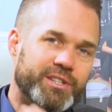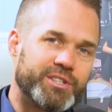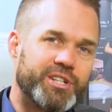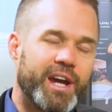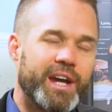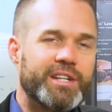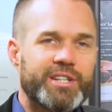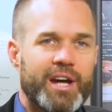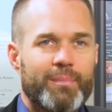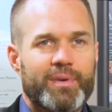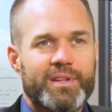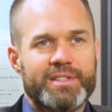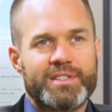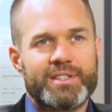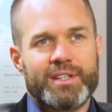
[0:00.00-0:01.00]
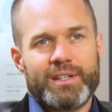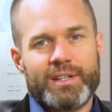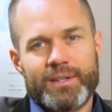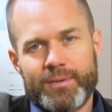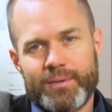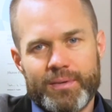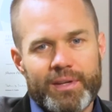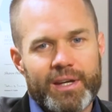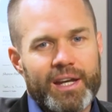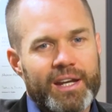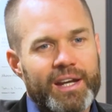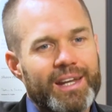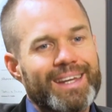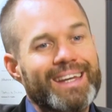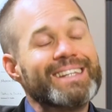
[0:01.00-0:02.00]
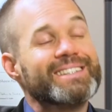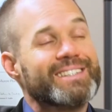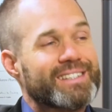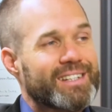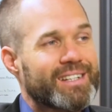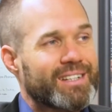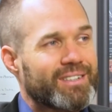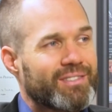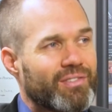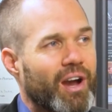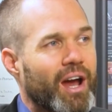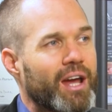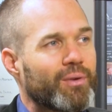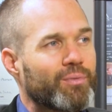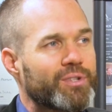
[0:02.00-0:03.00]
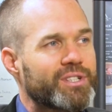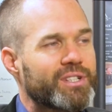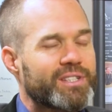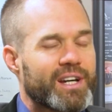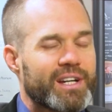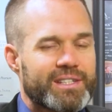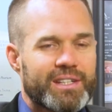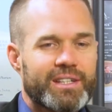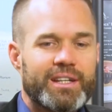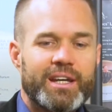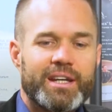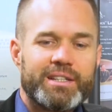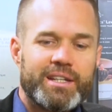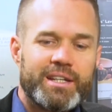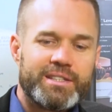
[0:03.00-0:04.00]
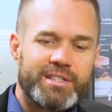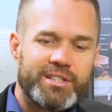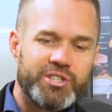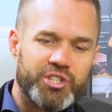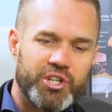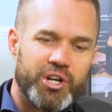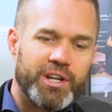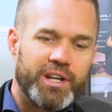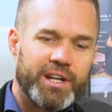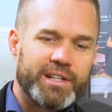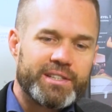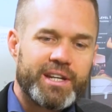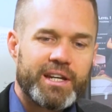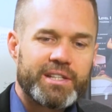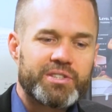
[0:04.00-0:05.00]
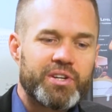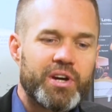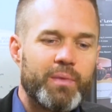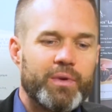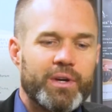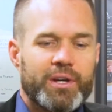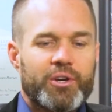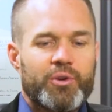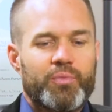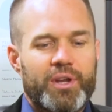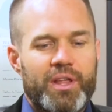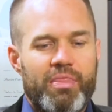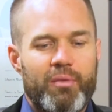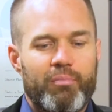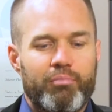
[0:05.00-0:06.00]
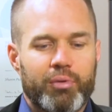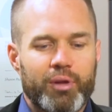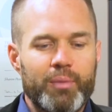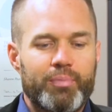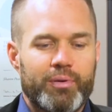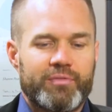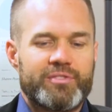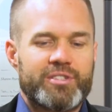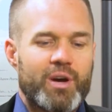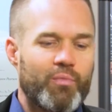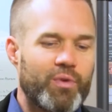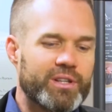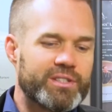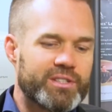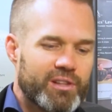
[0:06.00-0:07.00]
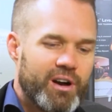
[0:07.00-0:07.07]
that change happens in an instant, right? Which it doesn't. It's a journey and it takes time. But in the blip of someone's